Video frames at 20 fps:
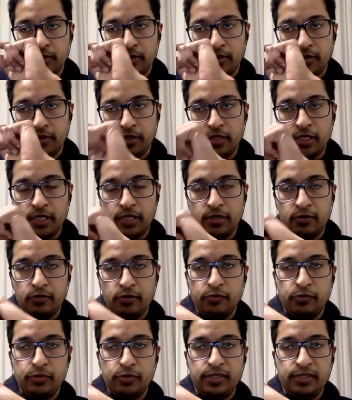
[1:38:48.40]
Now,
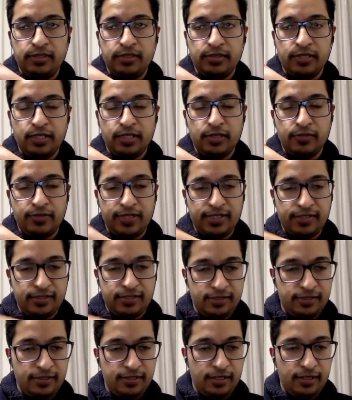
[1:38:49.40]
with this kind of
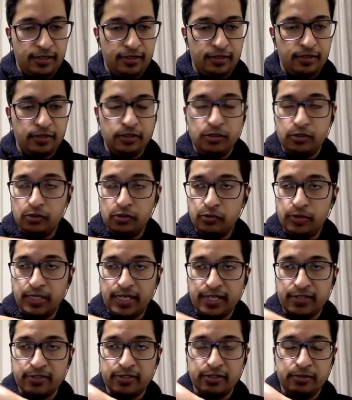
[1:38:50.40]
understanding, you will
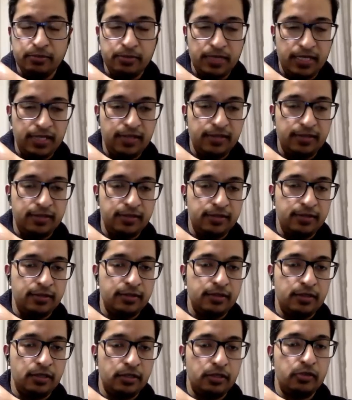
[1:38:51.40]
actually make
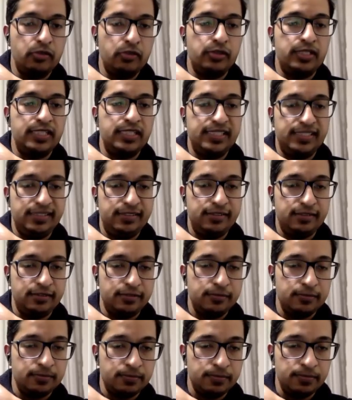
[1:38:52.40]
a good leader,
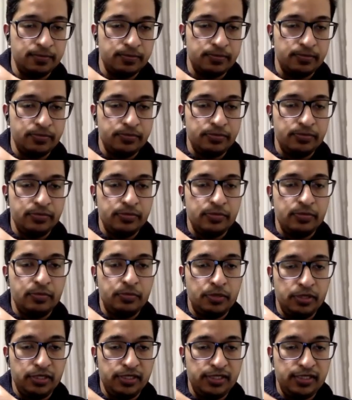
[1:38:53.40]

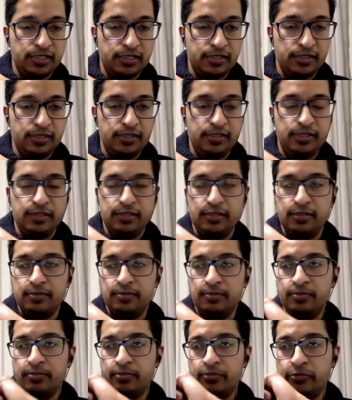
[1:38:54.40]
political leader,
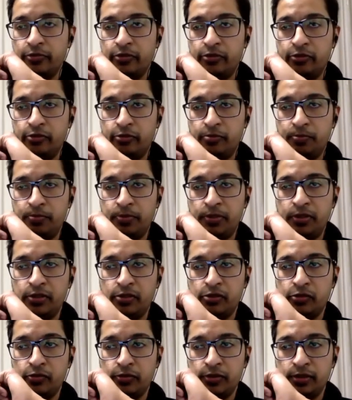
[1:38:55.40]

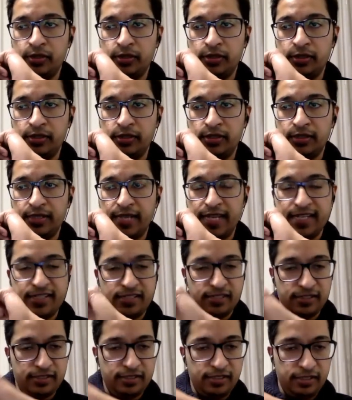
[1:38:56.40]
spiritual
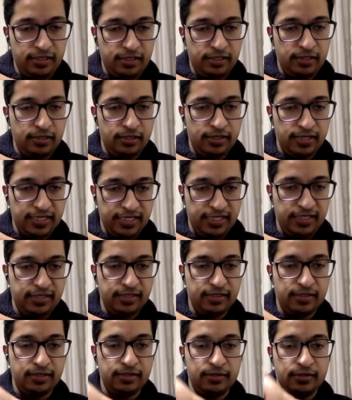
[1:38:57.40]
entity
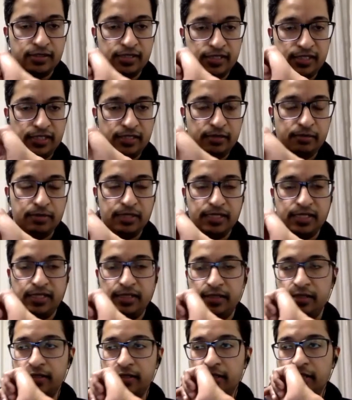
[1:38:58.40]
leader, team
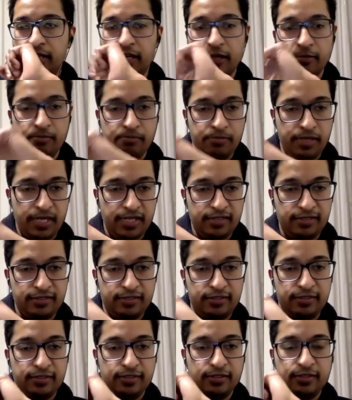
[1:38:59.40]
lead,
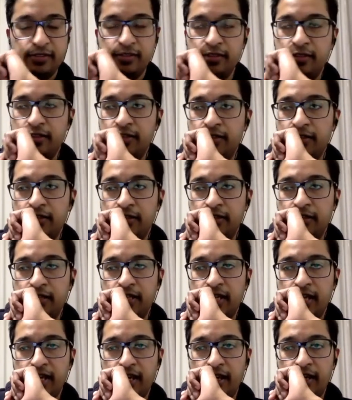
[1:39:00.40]
ambassador.
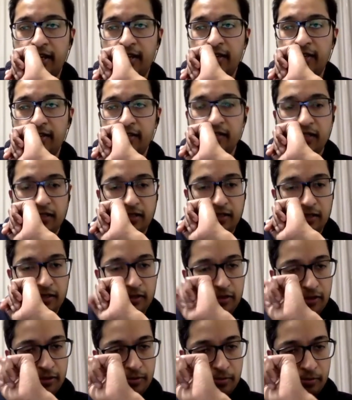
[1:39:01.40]
And
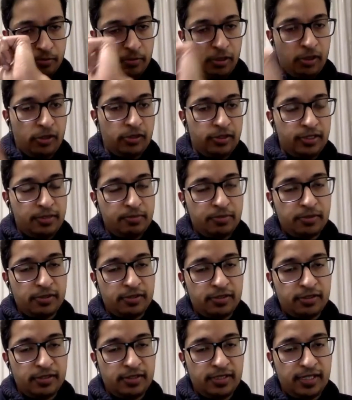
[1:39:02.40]
more
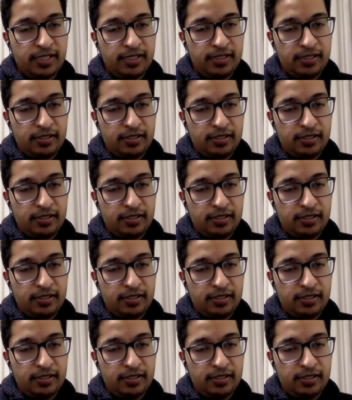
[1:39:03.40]
important than